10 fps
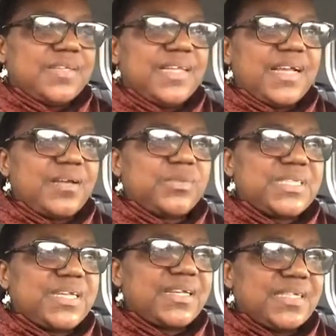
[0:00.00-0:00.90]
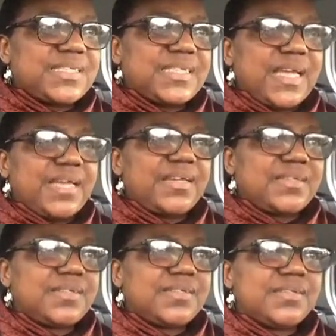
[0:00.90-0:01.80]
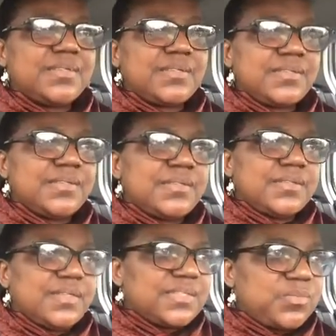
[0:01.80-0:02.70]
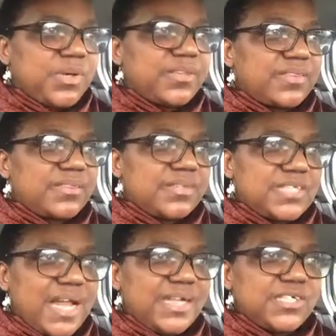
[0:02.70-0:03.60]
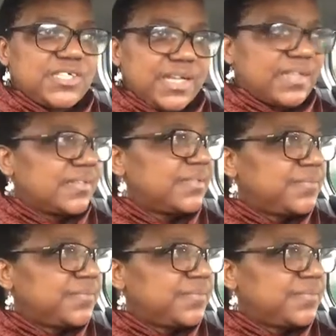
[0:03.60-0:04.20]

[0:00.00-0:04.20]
then I would certainly say it's worth challenging.